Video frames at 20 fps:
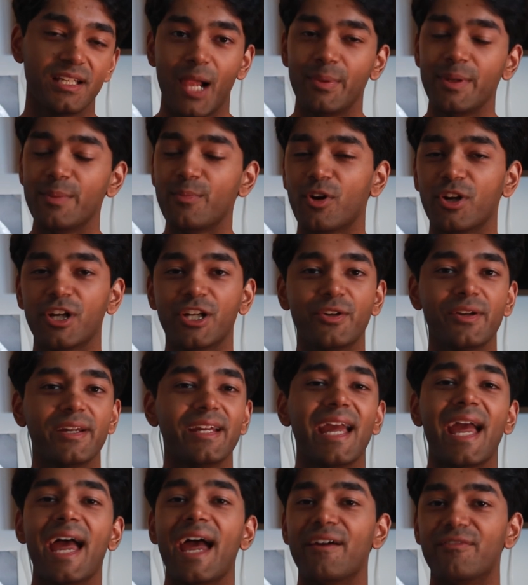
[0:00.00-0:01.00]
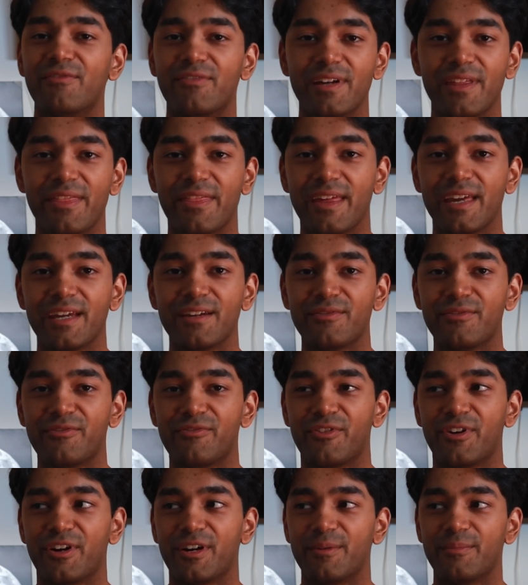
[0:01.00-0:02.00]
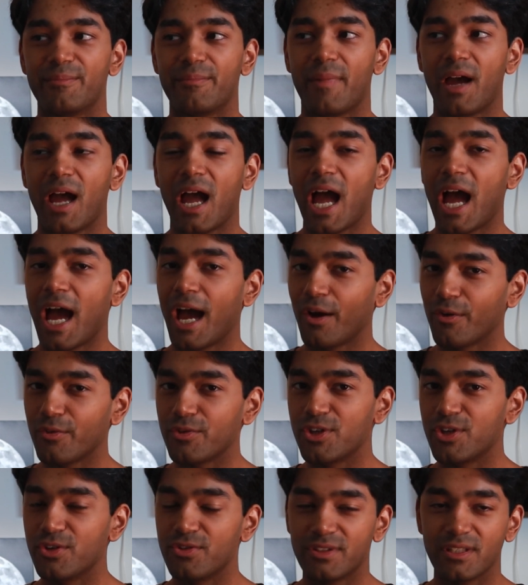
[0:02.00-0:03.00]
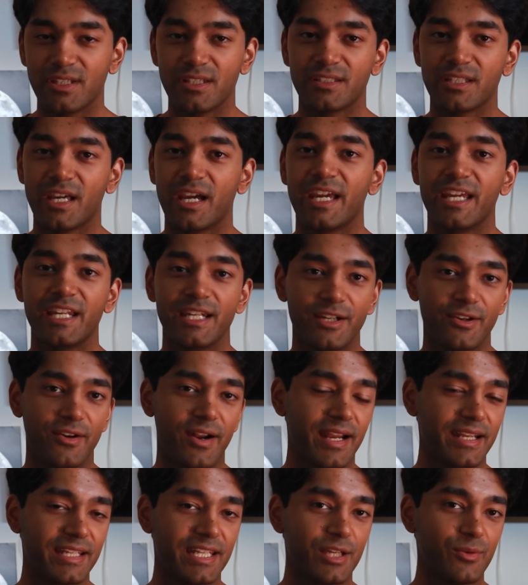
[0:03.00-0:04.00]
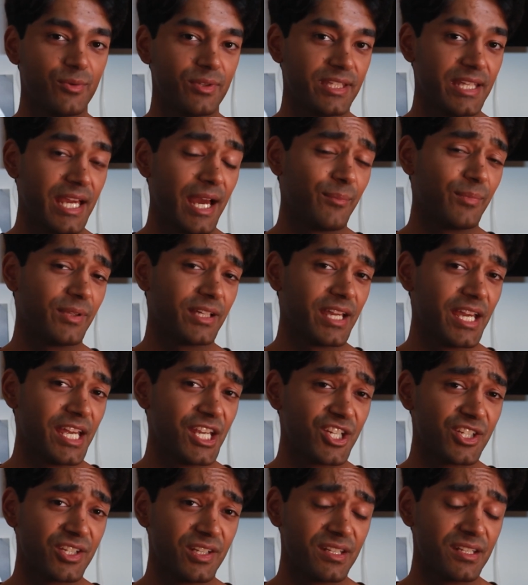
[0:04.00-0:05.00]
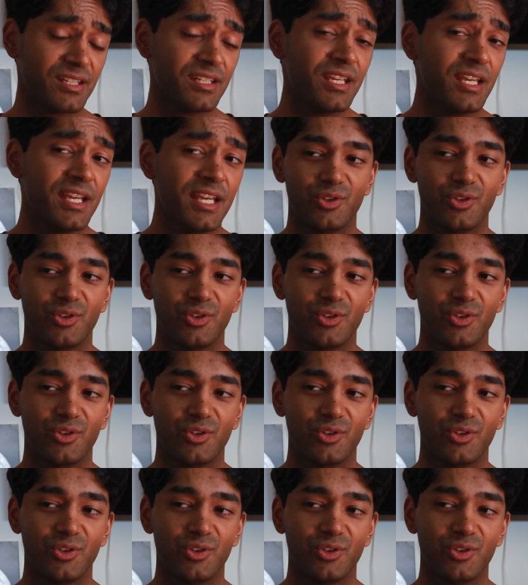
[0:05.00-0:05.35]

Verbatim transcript: I'll be monitoring everything from how users are interacting with the application application